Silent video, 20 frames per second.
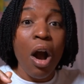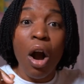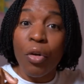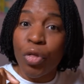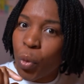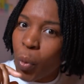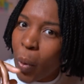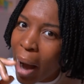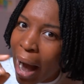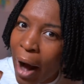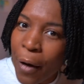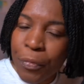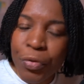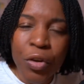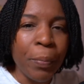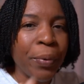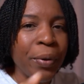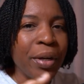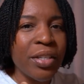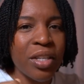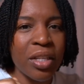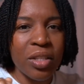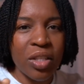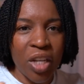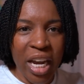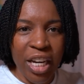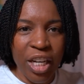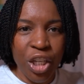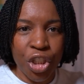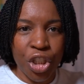throughout the
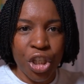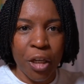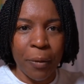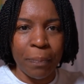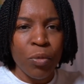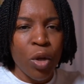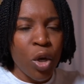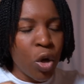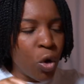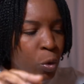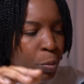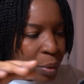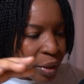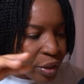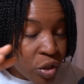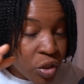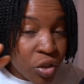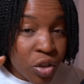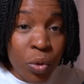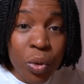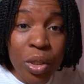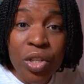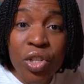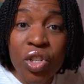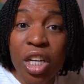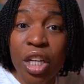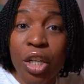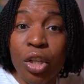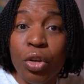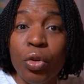presentation, who put students
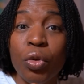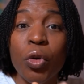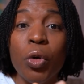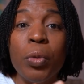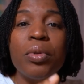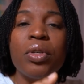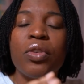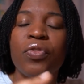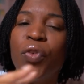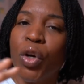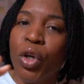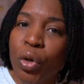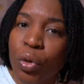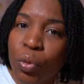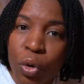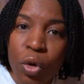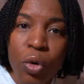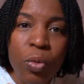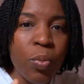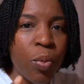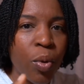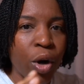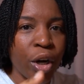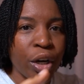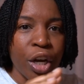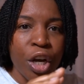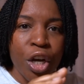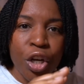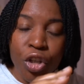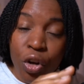in groups for group
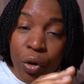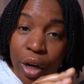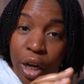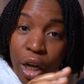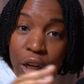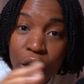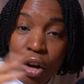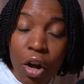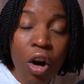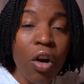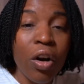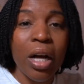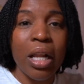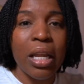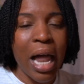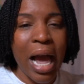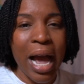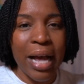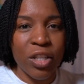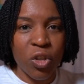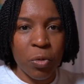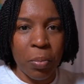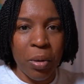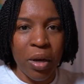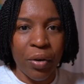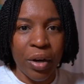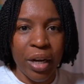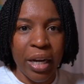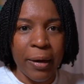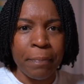work during a long class
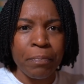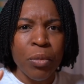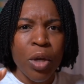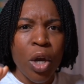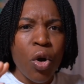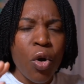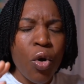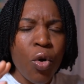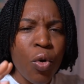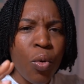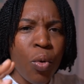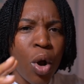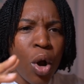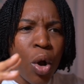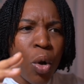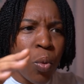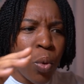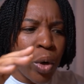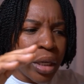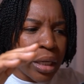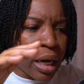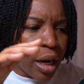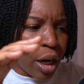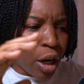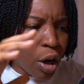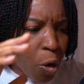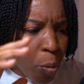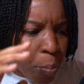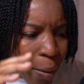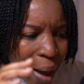period, who would
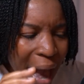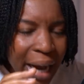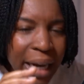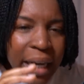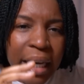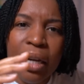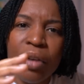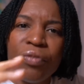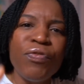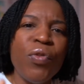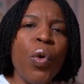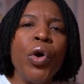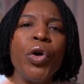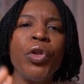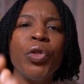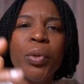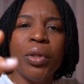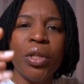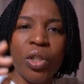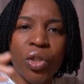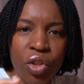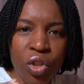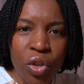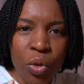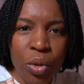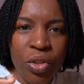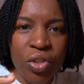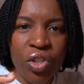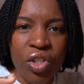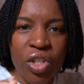go back and forth with his
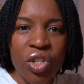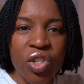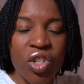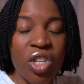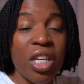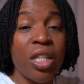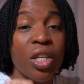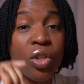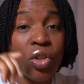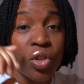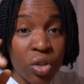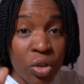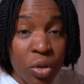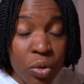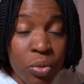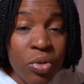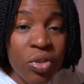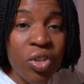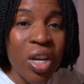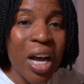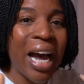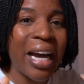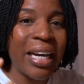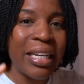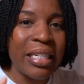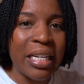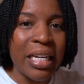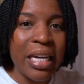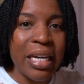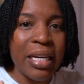students to see the students'
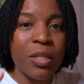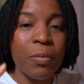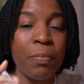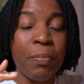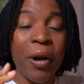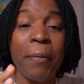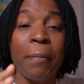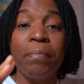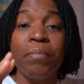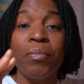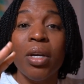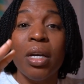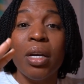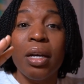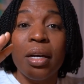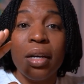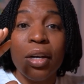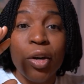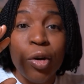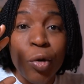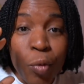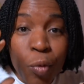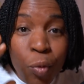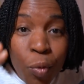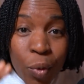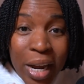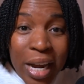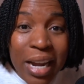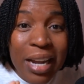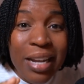ideas. But
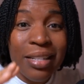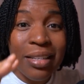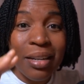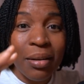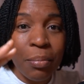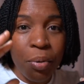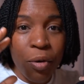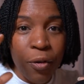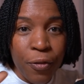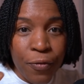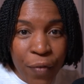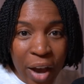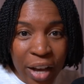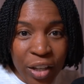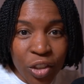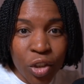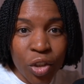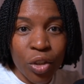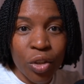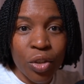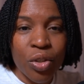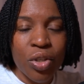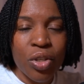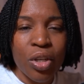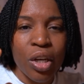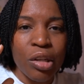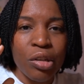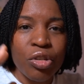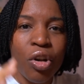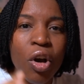Korean professors
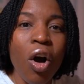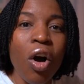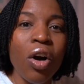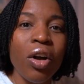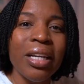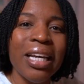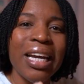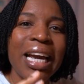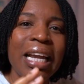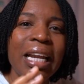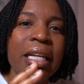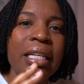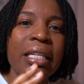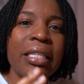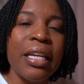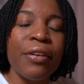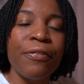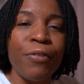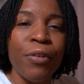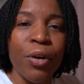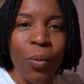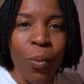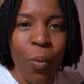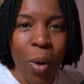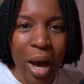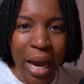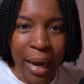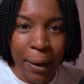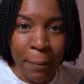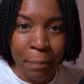taught in a different
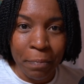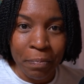way.